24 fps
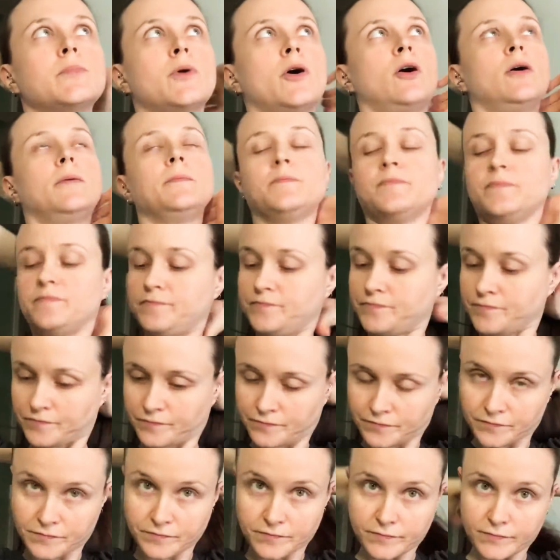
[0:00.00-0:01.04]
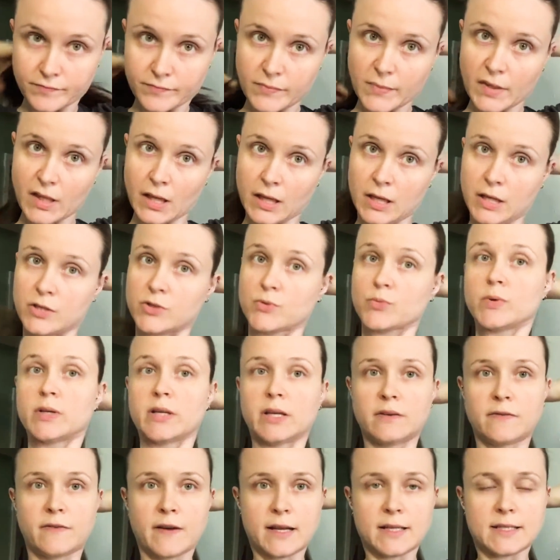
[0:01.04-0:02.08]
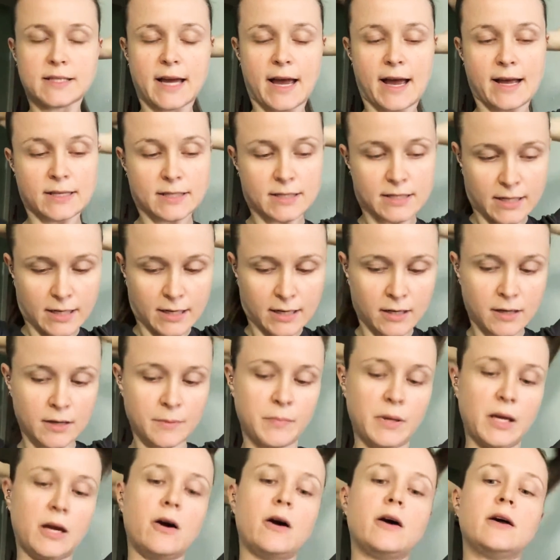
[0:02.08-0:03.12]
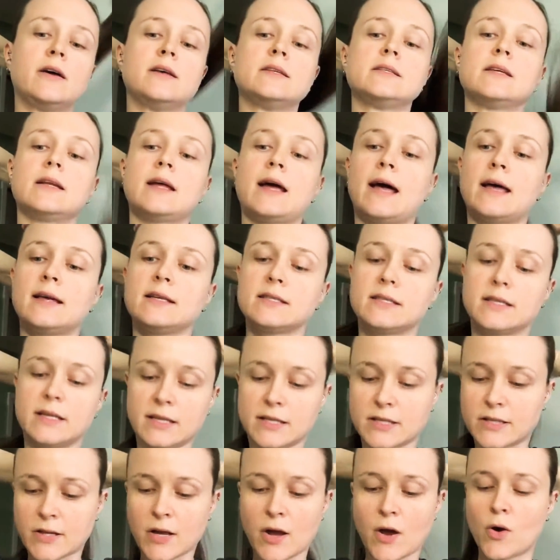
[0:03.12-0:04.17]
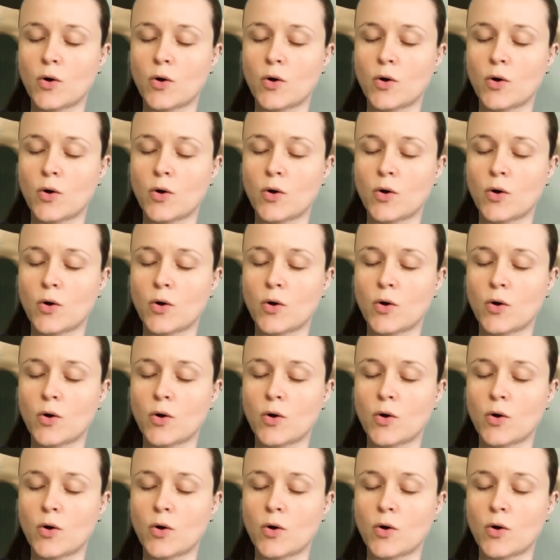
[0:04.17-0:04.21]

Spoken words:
Balm is really fantastic because it has this